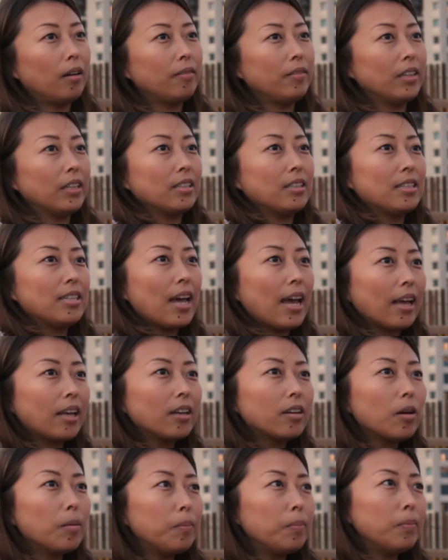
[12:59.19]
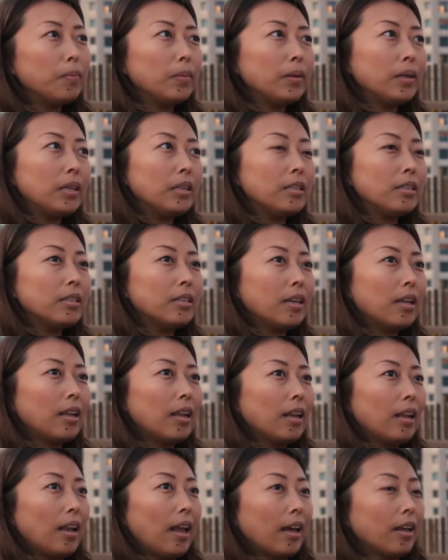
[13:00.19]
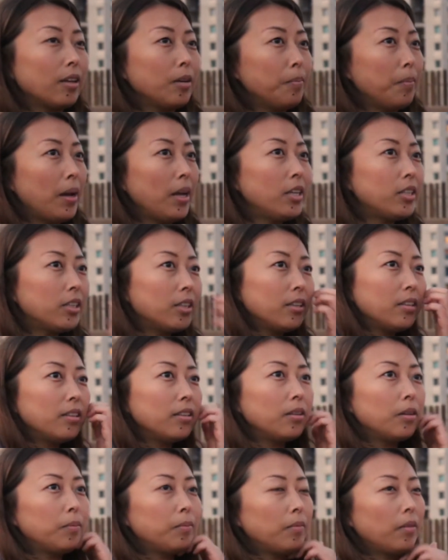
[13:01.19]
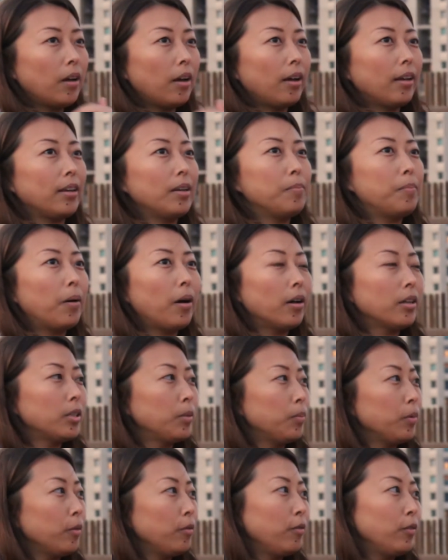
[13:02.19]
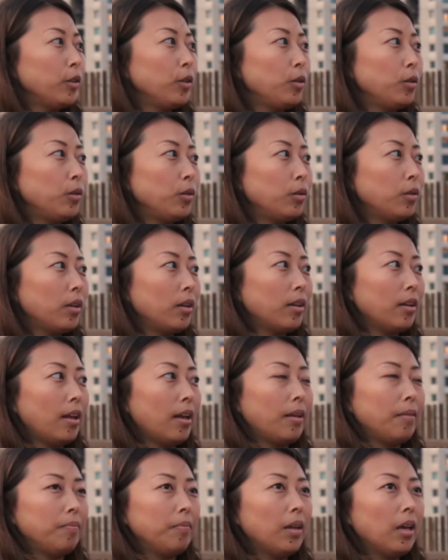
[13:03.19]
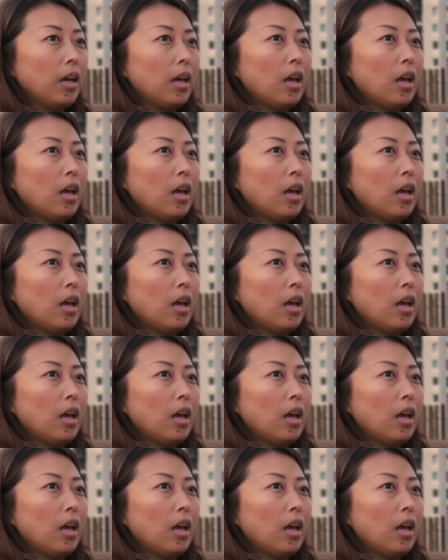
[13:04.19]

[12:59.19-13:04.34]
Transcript: vegan tech companies, and like you mentioned, the Impossible Food, and then